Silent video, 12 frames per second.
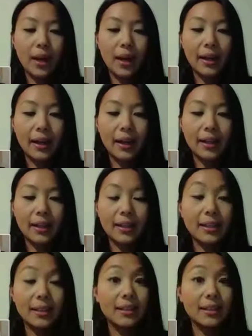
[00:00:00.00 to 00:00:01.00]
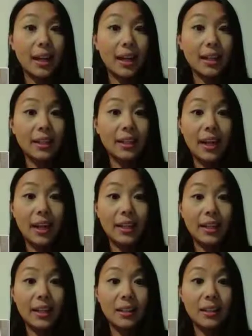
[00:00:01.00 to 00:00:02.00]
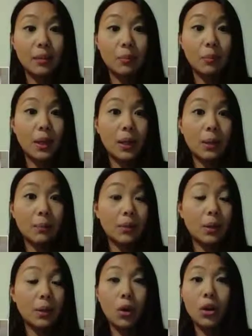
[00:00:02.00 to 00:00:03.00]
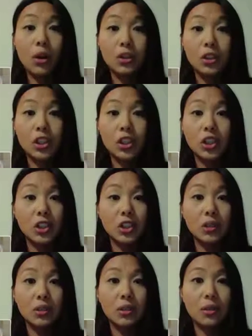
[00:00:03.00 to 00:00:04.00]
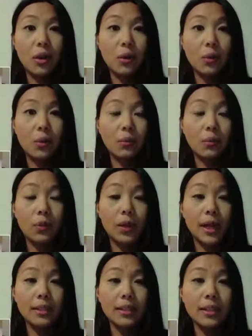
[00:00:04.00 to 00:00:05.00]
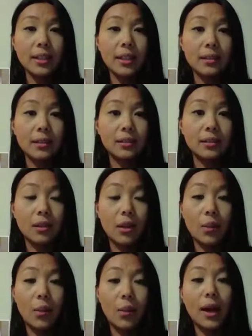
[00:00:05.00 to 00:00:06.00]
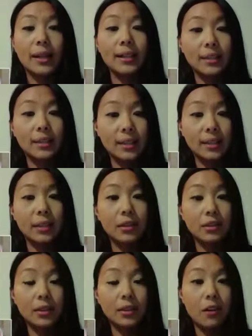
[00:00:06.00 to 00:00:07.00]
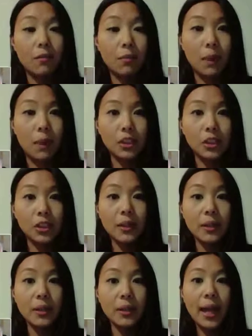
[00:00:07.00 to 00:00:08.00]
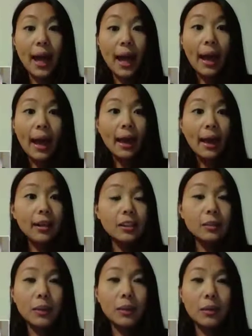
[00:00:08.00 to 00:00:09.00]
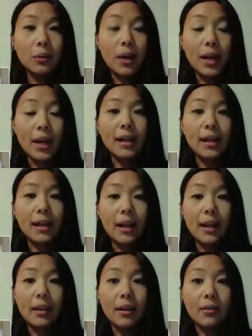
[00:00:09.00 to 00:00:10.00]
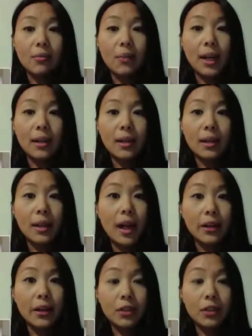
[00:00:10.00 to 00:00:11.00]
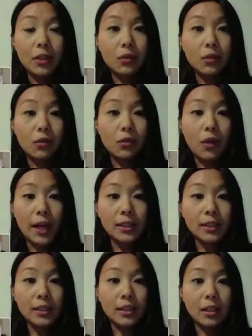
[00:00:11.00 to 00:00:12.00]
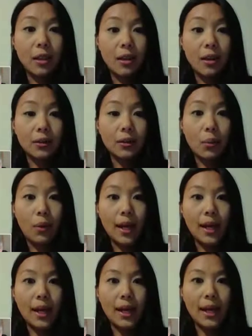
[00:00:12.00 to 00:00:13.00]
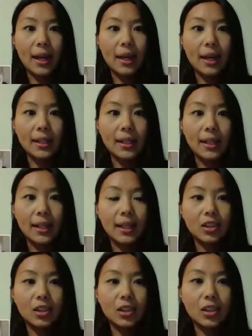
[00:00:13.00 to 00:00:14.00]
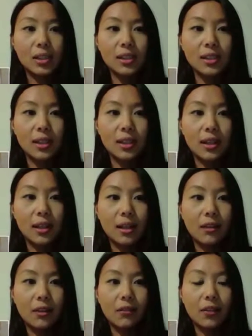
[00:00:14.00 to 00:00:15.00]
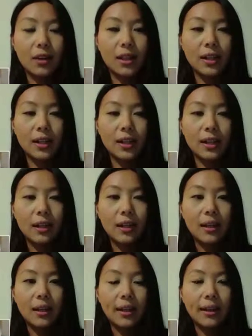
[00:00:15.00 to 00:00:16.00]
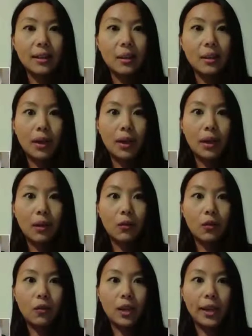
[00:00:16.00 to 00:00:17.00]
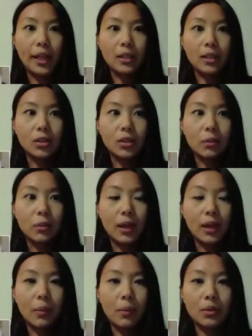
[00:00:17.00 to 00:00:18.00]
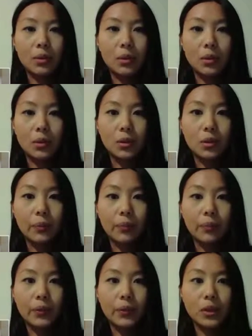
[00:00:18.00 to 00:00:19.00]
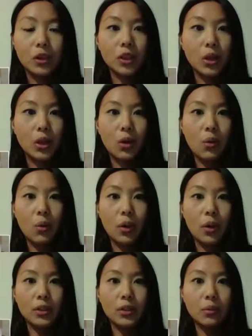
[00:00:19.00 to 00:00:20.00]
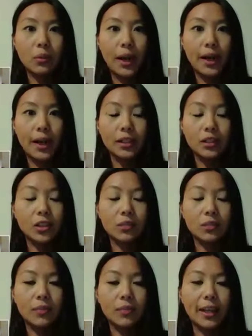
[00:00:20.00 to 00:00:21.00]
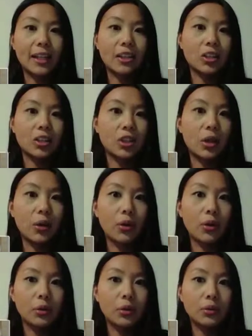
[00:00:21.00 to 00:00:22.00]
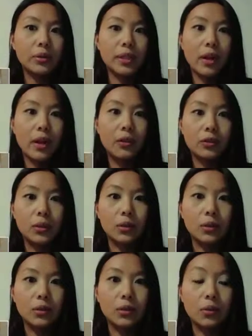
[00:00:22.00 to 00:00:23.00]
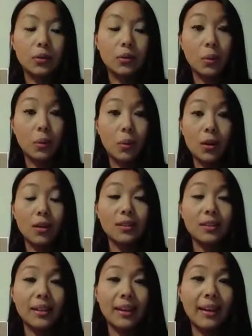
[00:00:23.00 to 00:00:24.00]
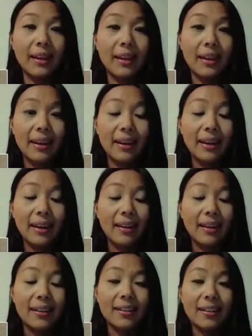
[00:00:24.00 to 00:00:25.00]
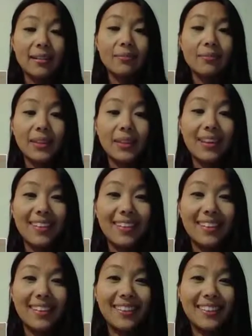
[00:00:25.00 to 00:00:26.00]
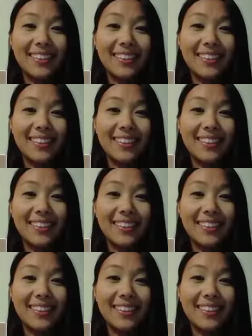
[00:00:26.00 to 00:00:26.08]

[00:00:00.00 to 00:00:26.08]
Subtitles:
I decided that the world should just know what I did, and so I decided to self-publish it. And it's been great. I've made a lot of new friends along the way, and it's just a very liberating feeling to be able to show what you write and just, I guess, show your true self to the world. And yeah.